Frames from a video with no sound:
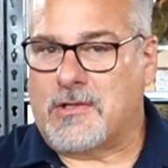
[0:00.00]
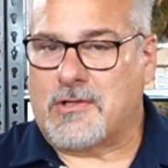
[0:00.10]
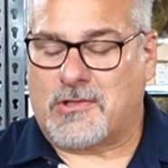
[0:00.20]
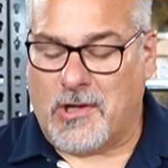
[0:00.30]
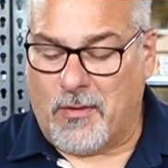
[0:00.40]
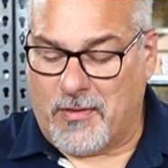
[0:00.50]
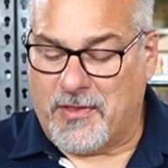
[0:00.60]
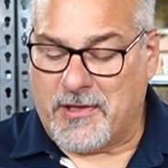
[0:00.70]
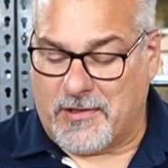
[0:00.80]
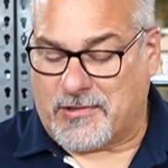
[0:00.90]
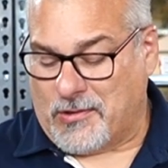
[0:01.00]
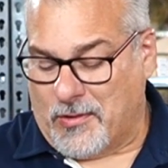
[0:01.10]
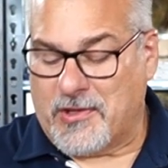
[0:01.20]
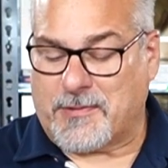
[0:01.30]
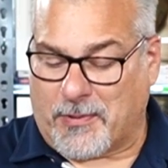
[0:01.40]
So this,
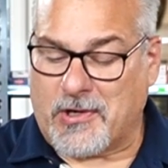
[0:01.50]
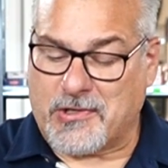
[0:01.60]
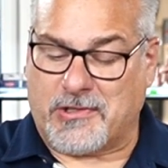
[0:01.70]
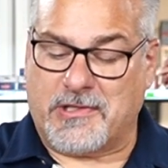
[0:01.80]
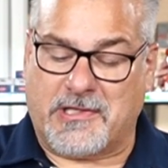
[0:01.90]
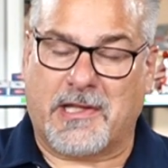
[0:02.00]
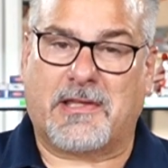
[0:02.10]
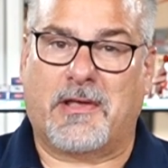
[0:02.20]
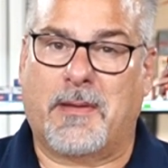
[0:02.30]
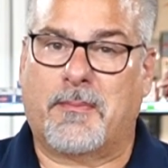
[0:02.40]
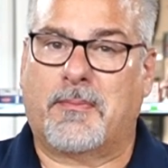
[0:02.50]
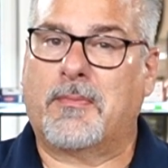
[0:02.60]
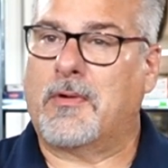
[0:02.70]
so this person said to him,